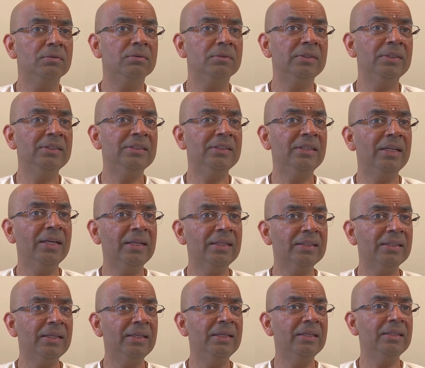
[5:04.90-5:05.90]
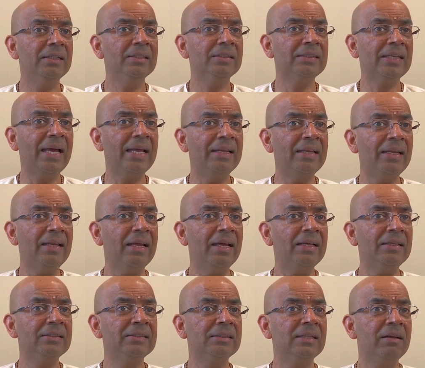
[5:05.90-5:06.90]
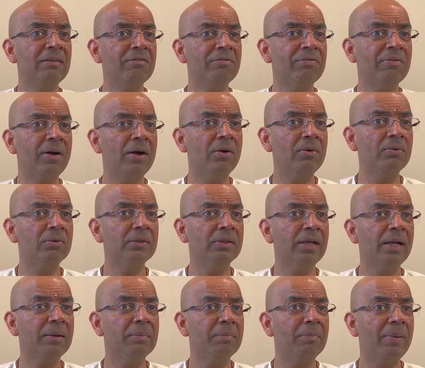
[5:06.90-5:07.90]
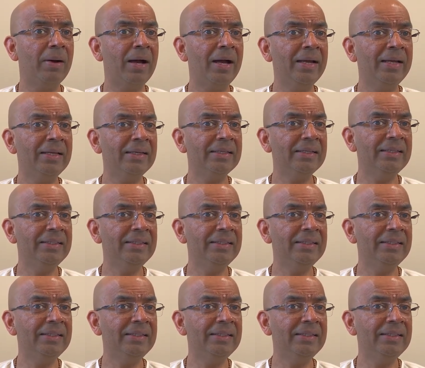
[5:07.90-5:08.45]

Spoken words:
these great thinkers analyzed and found that by